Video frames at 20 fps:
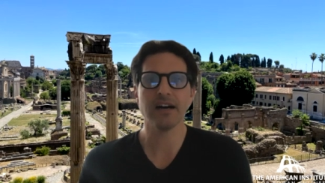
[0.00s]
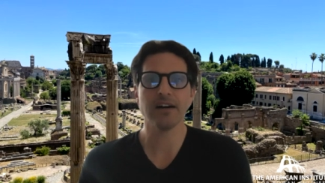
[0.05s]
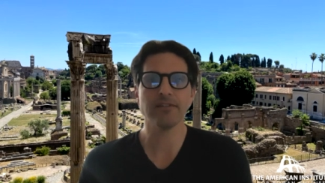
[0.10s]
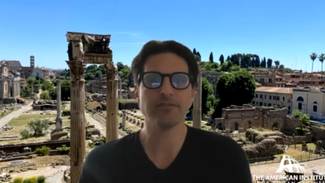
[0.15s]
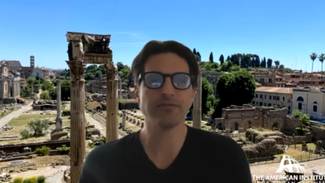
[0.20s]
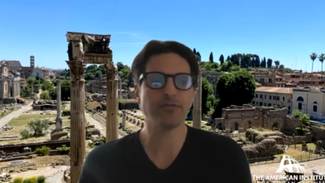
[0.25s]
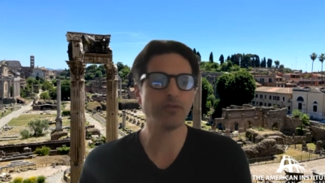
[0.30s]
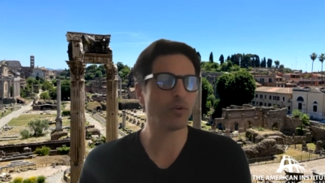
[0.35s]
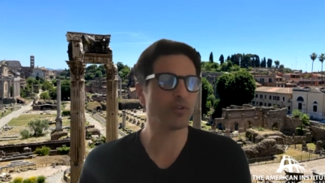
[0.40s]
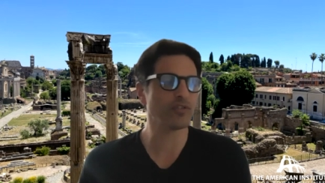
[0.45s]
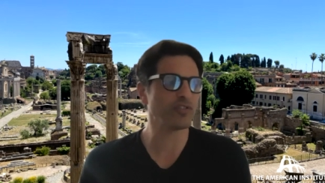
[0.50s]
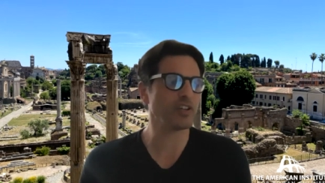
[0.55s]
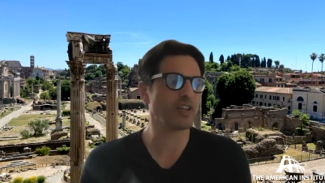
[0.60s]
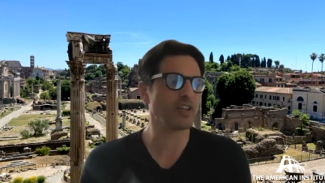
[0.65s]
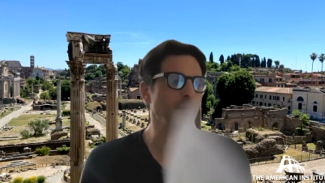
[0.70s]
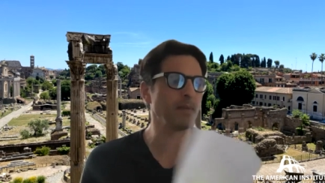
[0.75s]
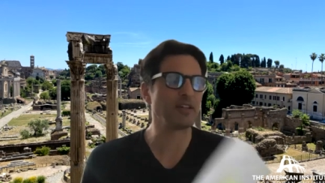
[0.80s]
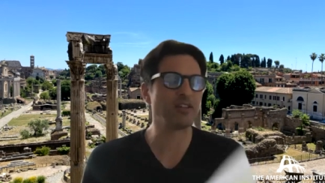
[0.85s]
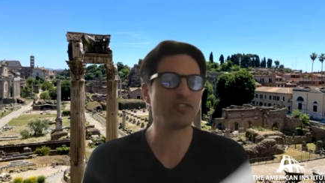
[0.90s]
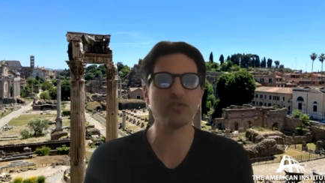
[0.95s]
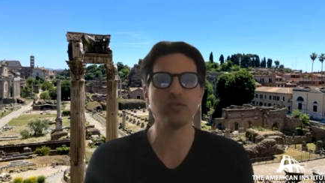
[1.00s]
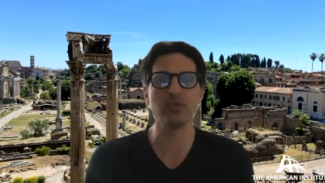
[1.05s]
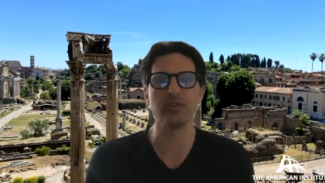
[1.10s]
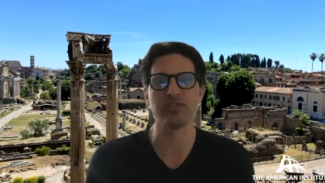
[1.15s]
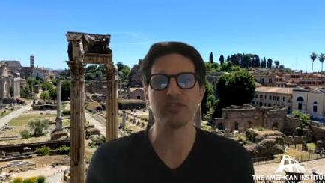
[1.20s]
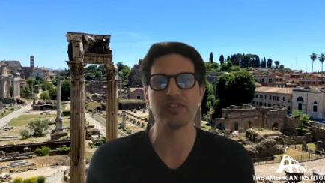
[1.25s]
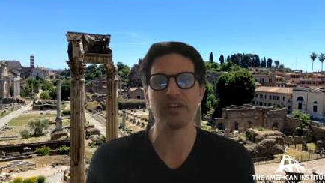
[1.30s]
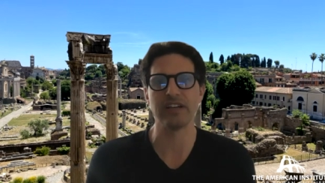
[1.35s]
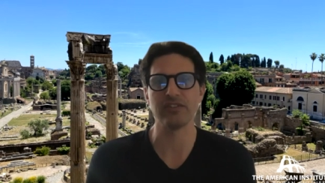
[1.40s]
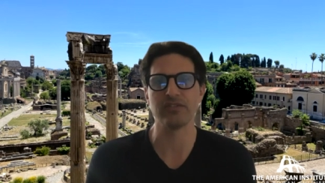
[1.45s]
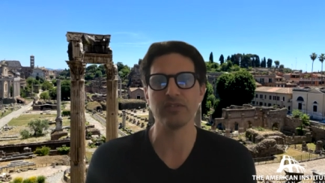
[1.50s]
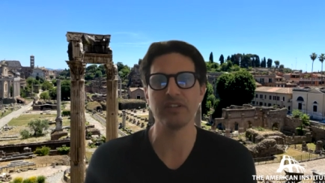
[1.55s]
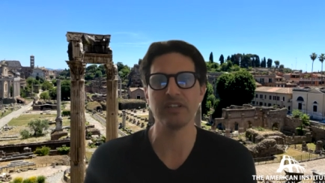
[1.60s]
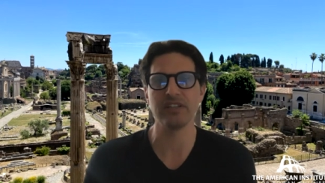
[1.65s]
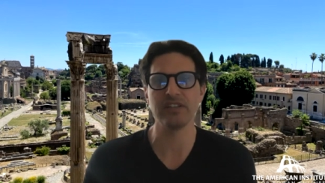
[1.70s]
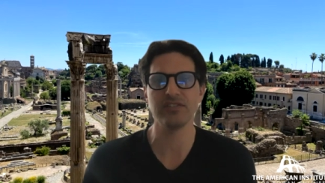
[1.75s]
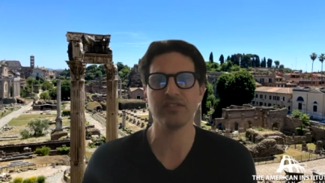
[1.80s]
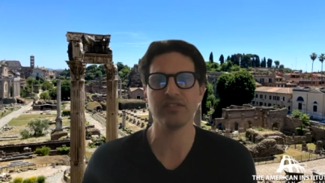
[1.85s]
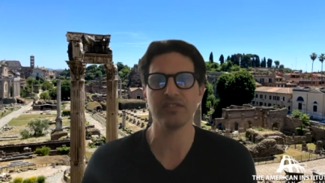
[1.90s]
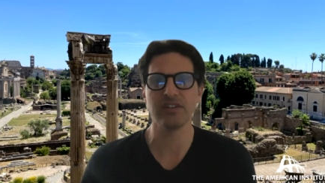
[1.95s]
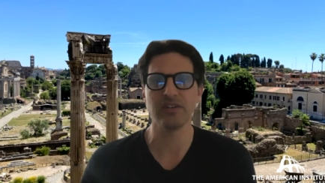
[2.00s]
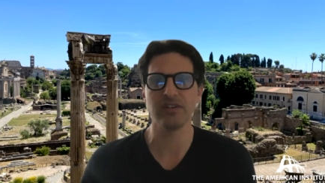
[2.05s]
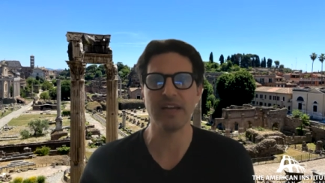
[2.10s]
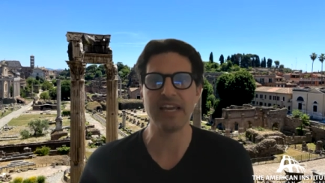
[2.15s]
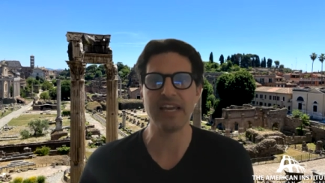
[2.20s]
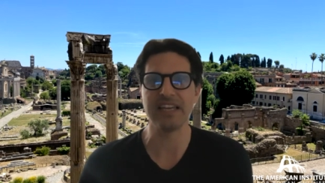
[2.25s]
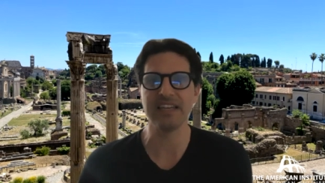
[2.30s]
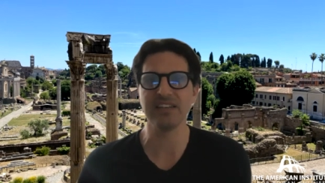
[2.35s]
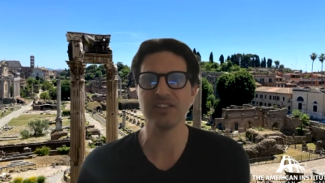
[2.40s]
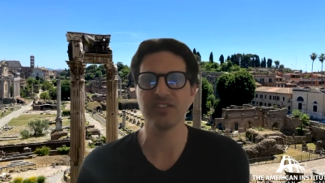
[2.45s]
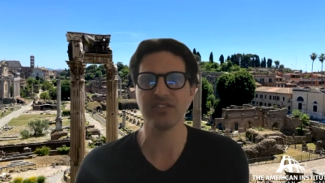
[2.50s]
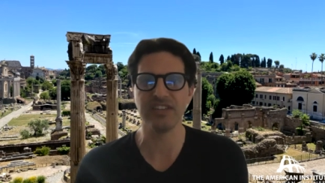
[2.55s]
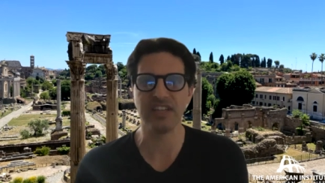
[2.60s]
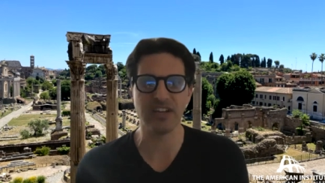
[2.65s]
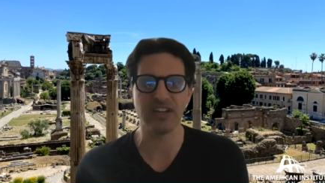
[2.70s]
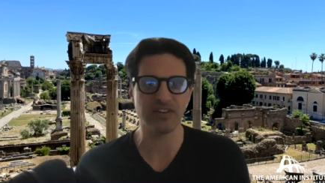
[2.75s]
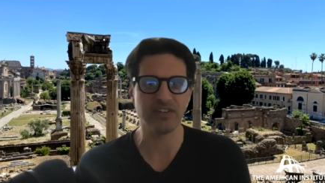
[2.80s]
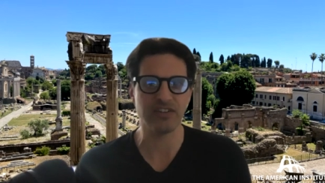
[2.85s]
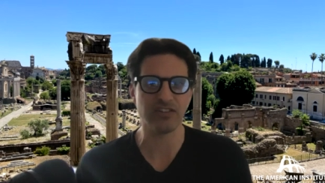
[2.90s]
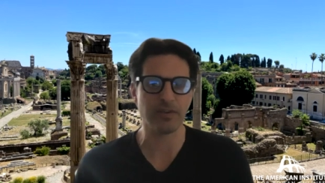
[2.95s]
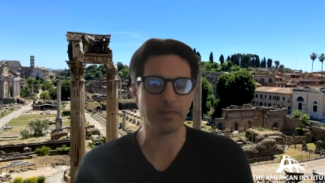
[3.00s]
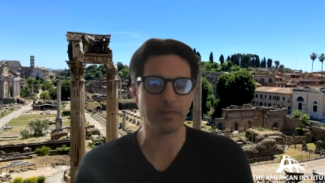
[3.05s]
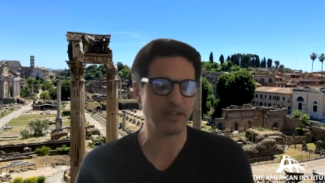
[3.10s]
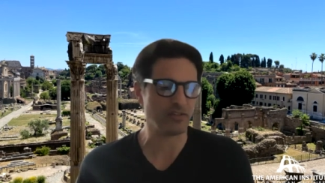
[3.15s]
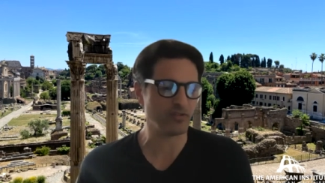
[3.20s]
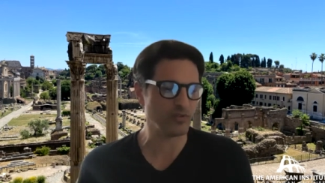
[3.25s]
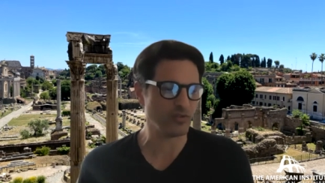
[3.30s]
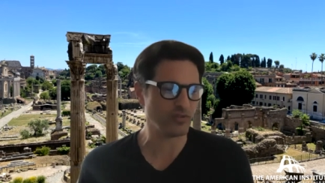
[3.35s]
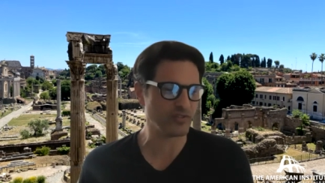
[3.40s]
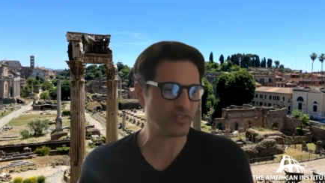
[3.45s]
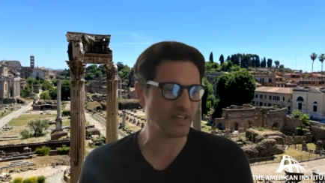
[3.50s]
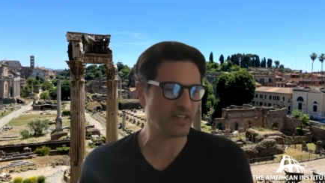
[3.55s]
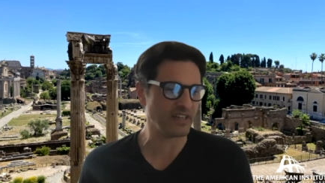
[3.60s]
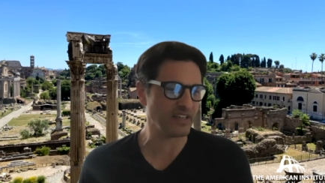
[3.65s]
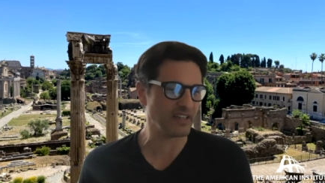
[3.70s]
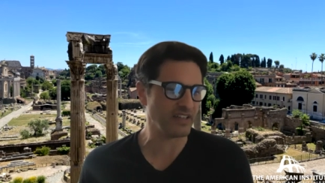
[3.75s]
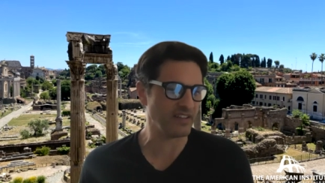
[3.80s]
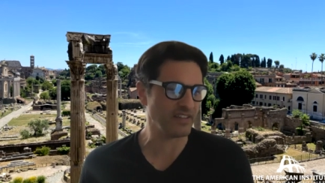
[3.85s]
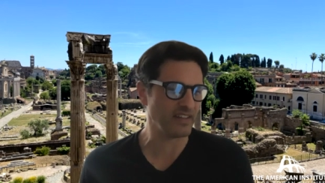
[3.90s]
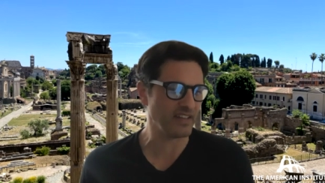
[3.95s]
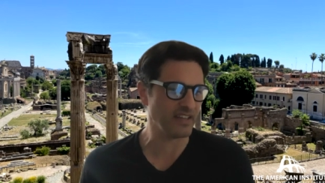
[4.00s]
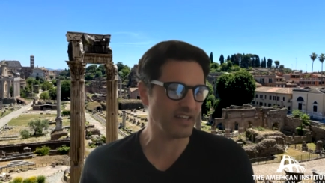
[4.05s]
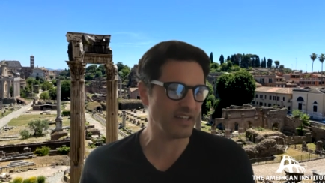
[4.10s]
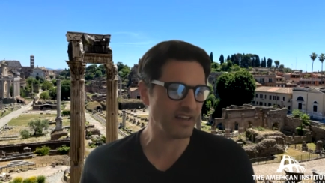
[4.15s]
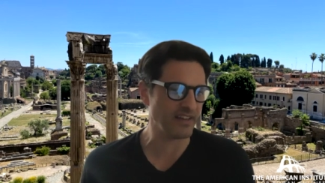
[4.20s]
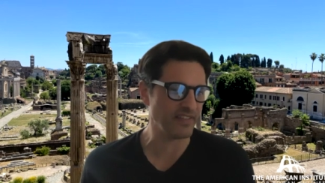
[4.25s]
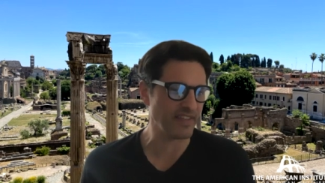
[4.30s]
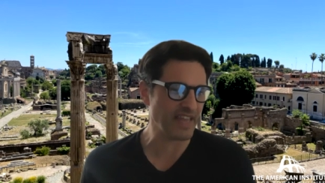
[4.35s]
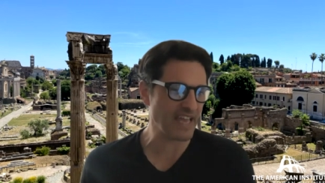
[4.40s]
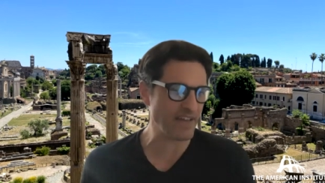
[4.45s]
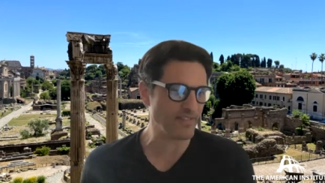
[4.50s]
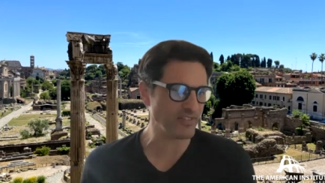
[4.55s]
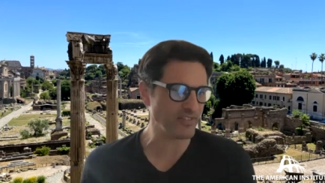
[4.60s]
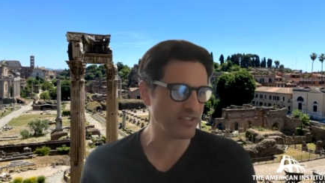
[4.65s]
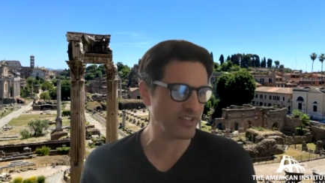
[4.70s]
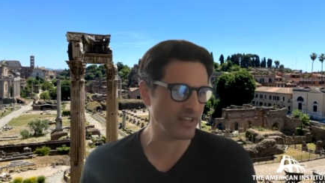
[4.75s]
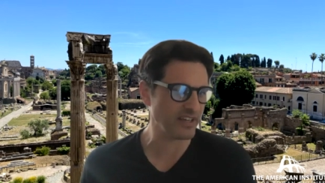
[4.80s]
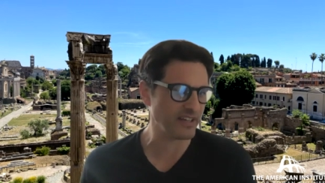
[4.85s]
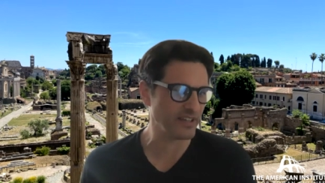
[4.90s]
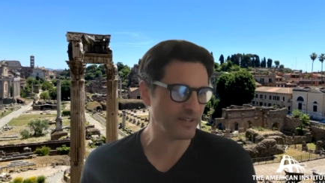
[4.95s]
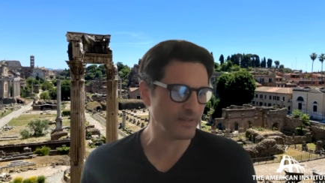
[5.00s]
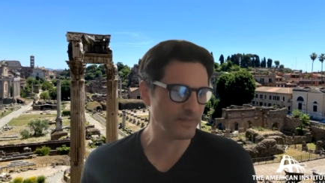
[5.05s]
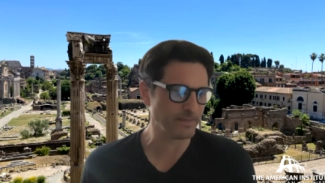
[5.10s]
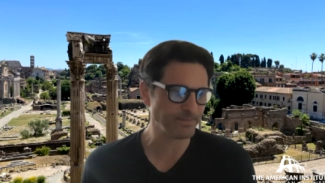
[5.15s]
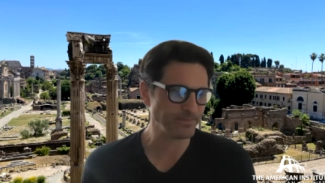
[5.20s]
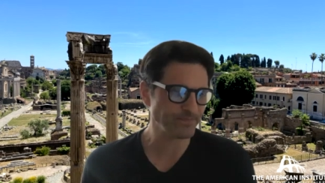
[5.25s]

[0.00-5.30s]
forced to commit suicide. So his end is near, and he's committing suicide in the on the Aventine Hill.